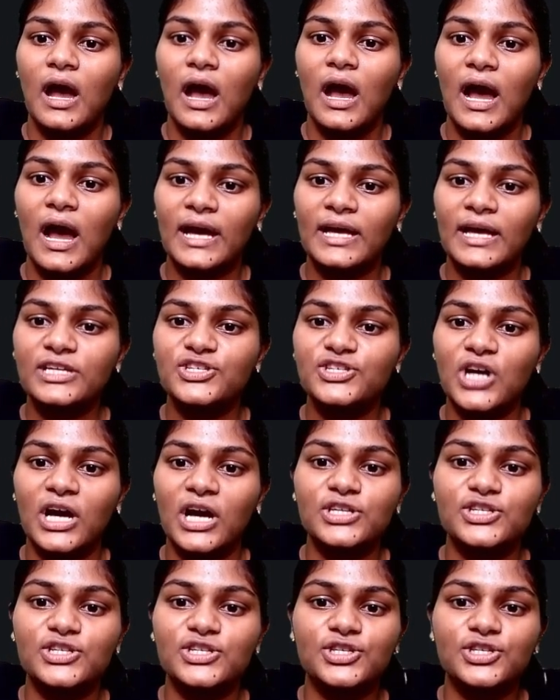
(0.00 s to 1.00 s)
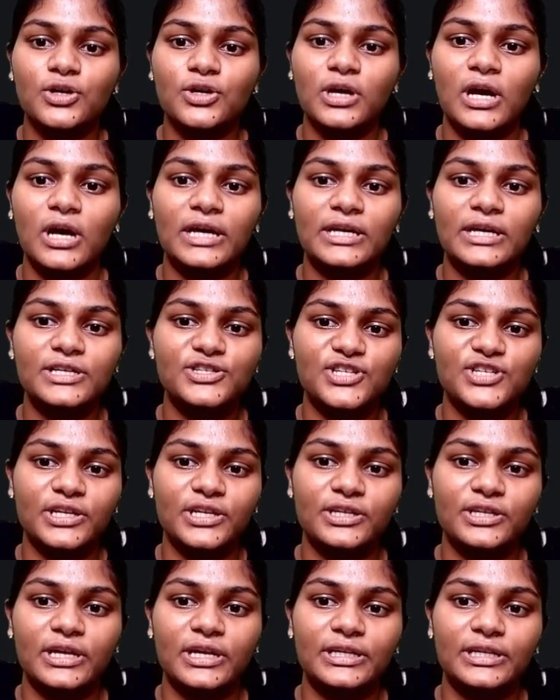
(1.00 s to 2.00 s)
high charges or current
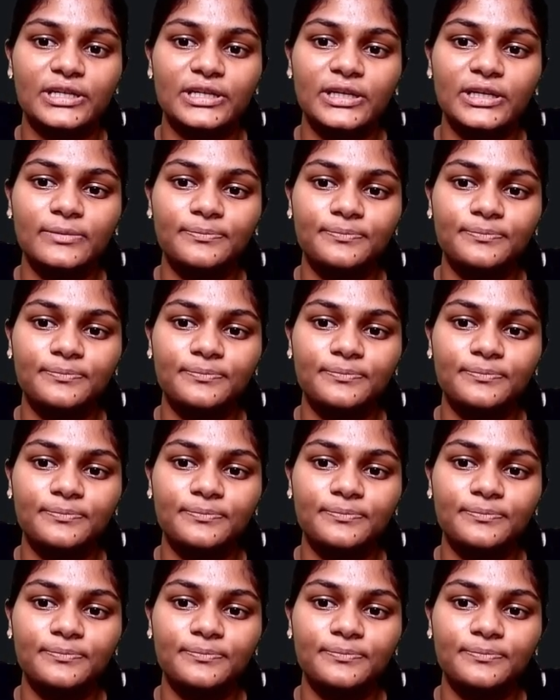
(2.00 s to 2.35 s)
generated